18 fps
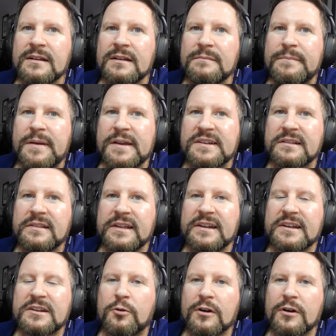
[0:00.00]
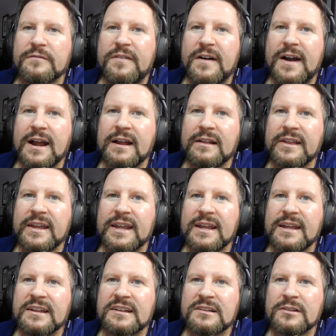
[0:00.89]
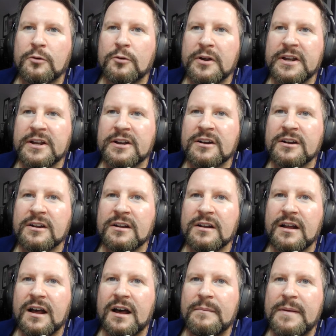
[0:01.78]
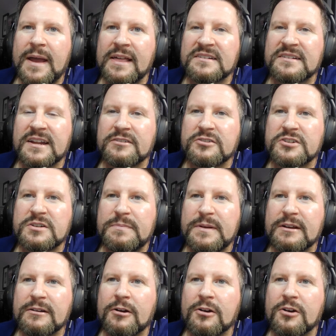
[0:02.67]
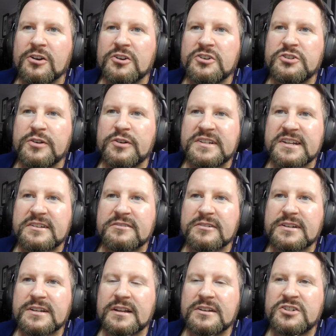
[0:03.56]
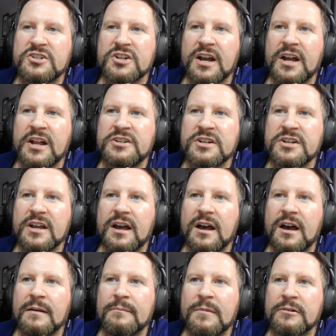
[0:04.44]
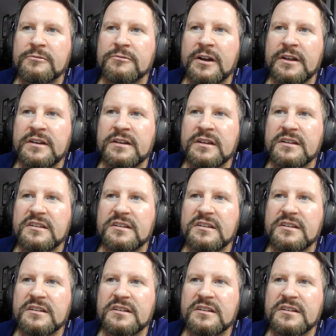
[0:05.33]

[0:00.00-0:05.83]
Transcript: Basically, in his court filing, his lawyer, Alexandra Shapiro, urged U.S. District Judge Arun